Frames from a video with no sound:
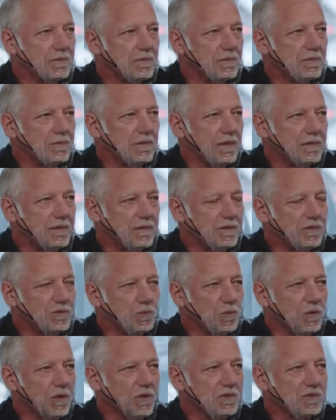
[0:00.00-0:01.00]
that these
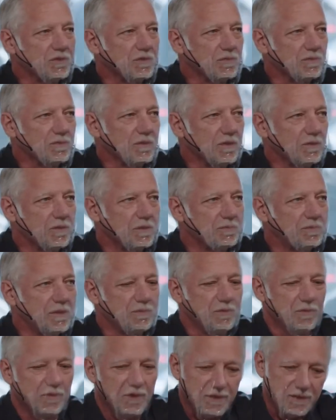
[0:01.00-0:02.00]
works, when
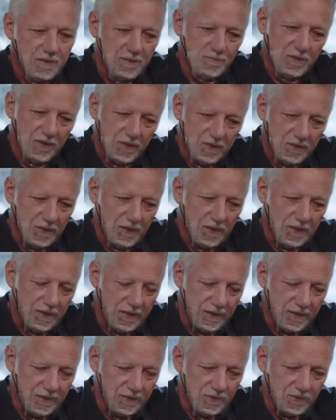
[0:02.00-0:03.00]
people look at them
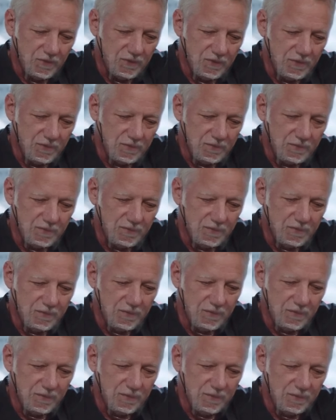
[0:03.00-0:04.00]
online or
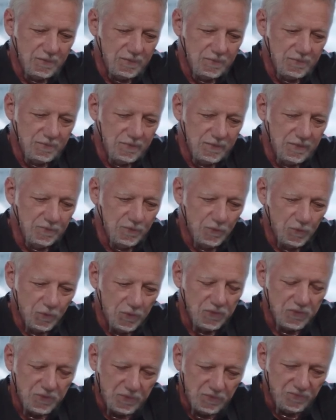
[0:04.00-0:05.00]
even
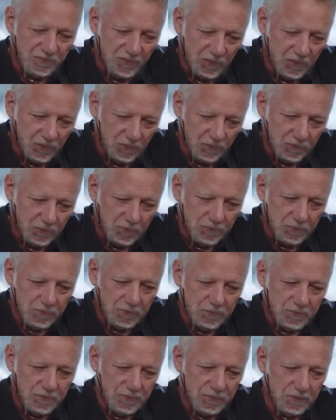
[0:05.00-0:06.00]
worse, their phone,
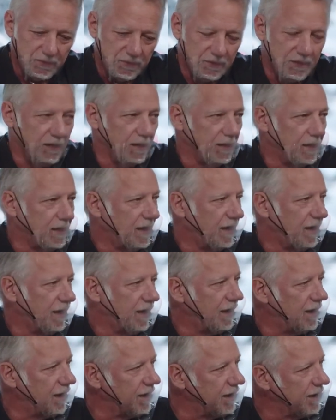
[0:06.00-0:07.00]

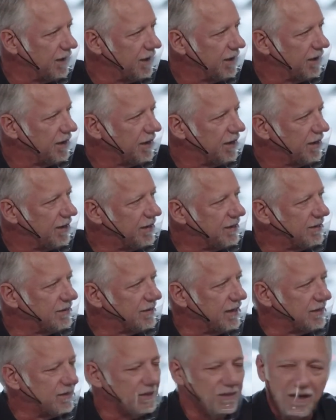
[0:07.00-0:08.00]

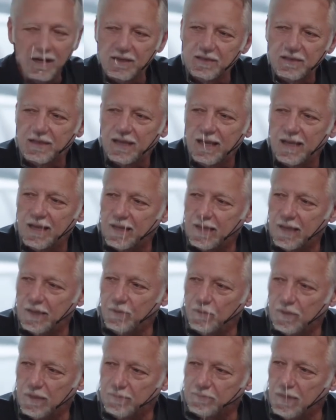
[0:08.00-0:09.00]
that you can't
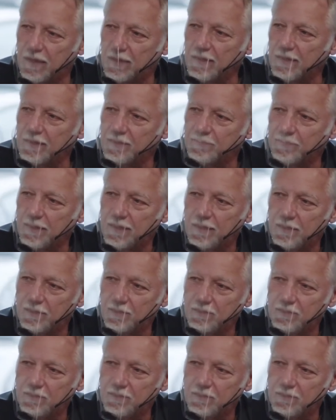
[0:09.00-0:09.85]
get what I'm talking about.